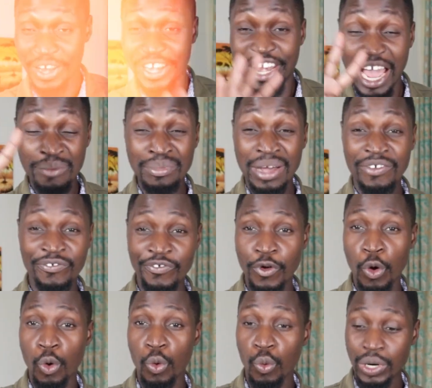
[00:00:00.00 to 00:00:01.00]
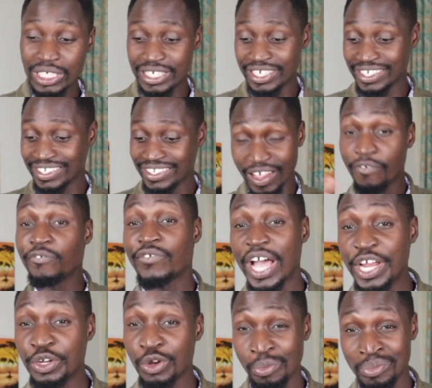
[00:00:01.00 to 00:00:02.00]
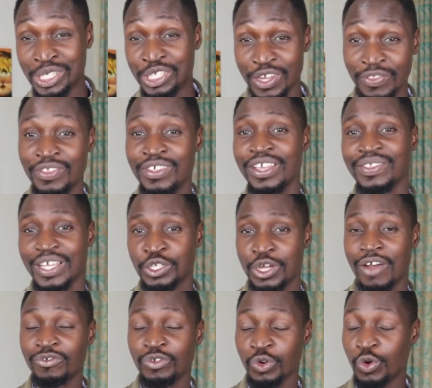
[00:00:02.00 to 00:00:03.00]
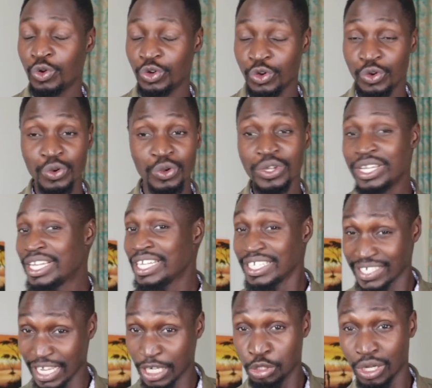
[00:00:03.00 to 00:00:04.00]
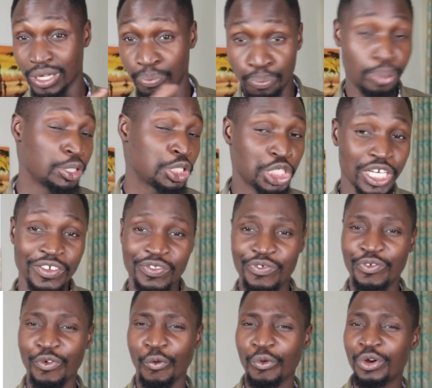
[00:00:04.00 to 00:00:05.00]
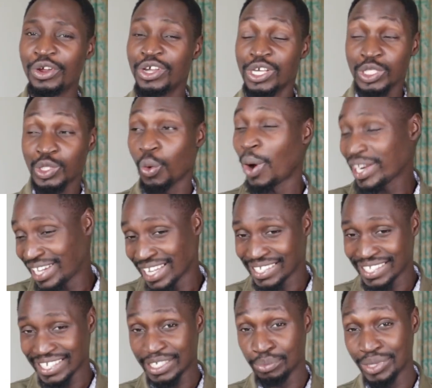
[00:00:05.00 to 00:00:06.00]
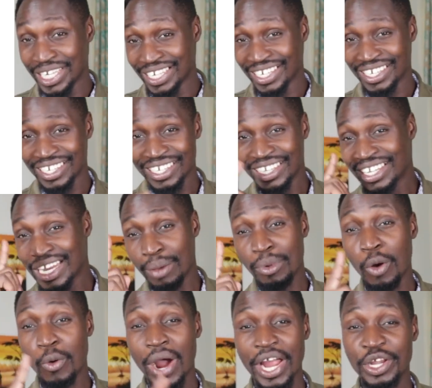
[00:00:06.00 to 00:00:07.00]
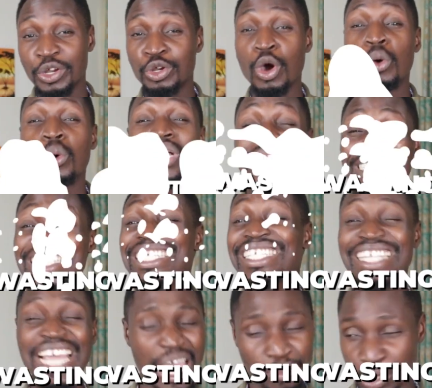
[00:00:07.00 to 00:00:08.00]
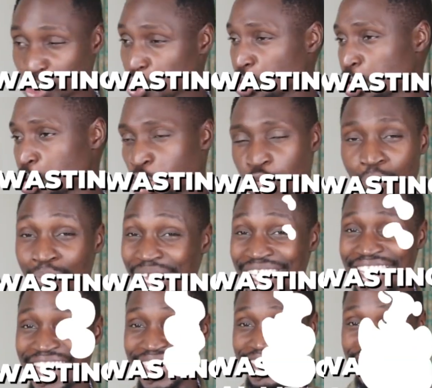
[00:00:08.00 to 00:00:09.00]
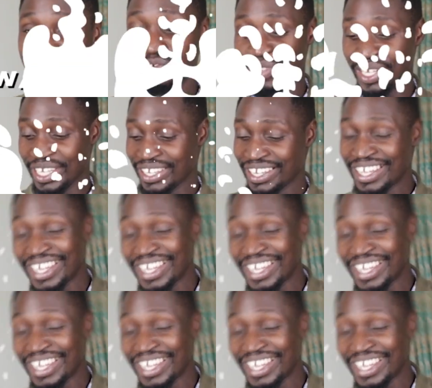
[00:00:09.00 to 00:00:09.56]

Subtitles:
then number 4, which is the final major thing that you have to do, is actually pushing through. So what does this mean? Number 1, no wasting time on social media and TV.